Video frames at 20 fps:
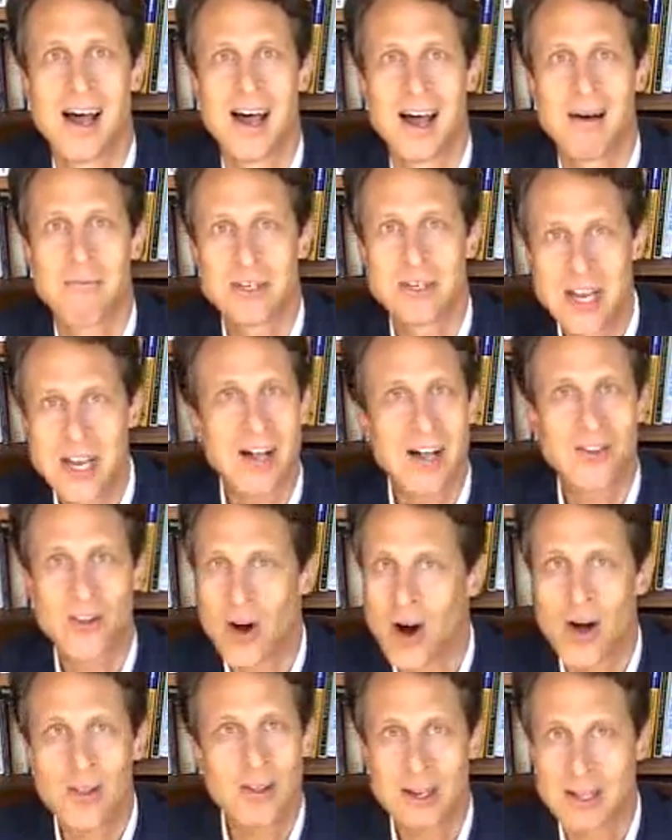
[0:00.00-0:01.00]
which held
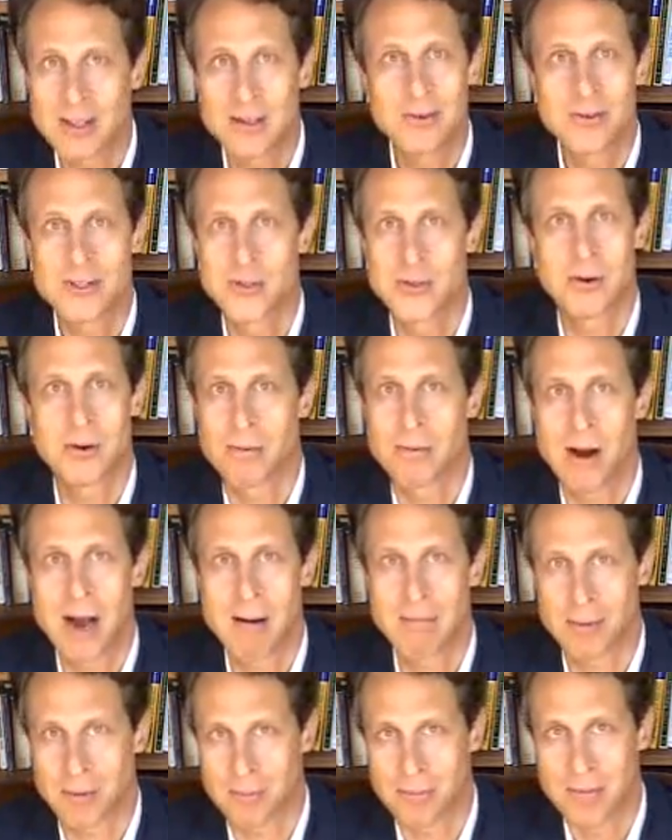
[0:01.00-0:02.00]
all the clues to her
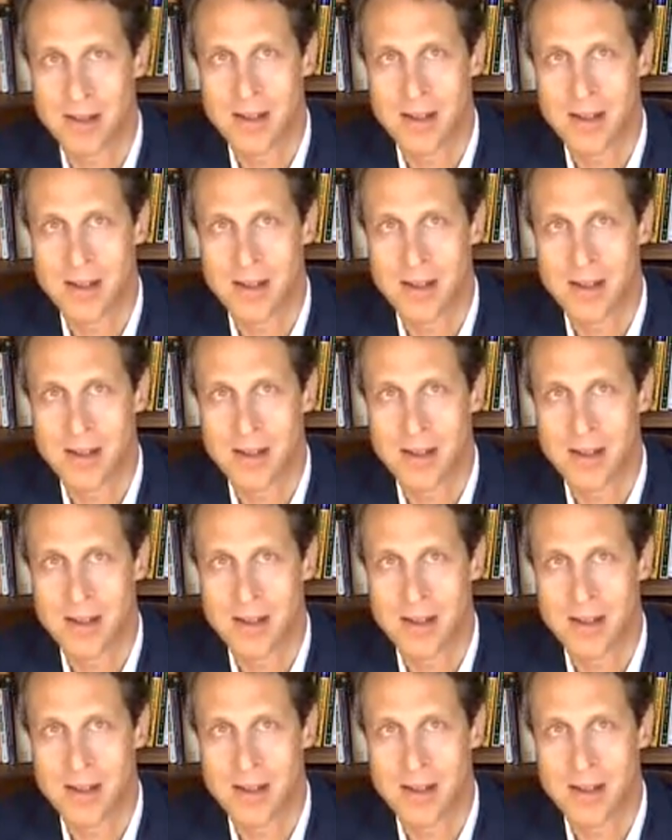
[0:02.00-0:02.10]
problem.